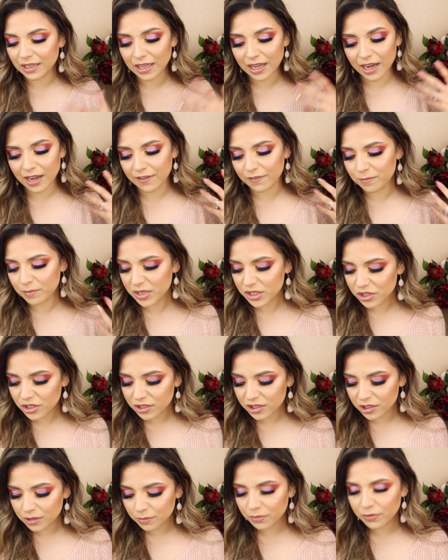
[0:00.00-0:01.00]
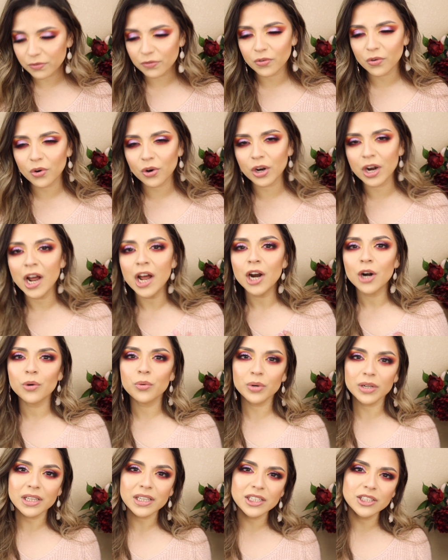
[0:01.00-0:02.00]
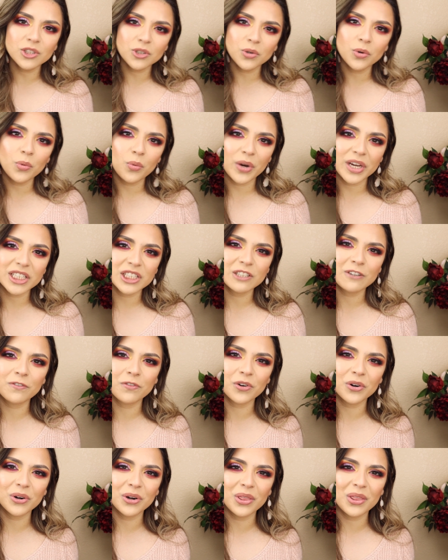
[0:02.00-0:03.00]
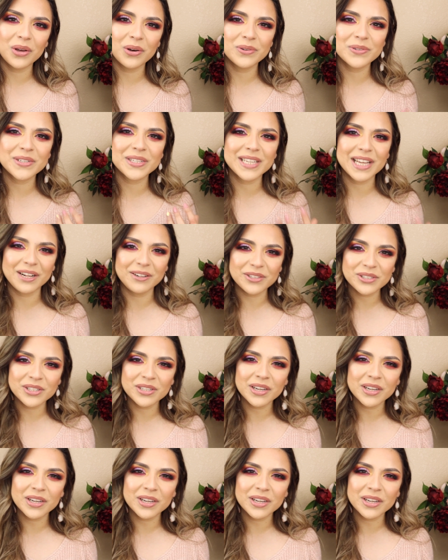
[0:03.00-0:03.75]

Like I've mentioned before, really do wait for those sales